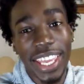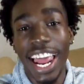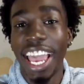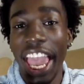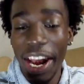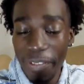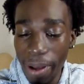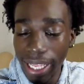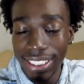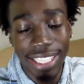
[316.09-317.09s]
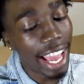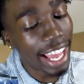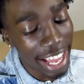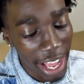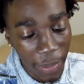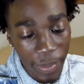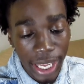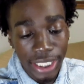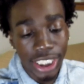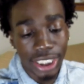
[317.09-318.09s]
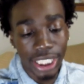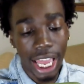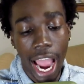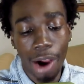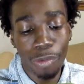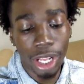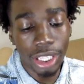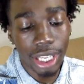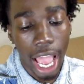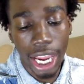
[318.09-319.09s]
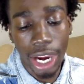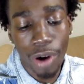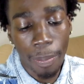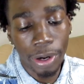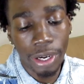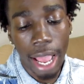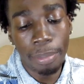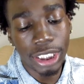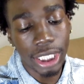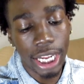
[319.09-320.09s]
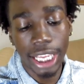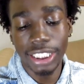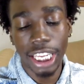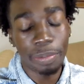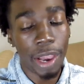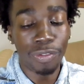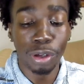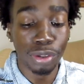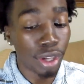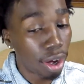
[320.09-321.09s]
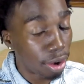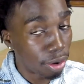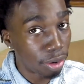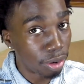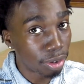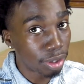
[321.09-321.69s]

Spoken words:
and I can't remember my sack up. She said, I'd rather, I can rap or not, bitch. They ain't taking me off no song.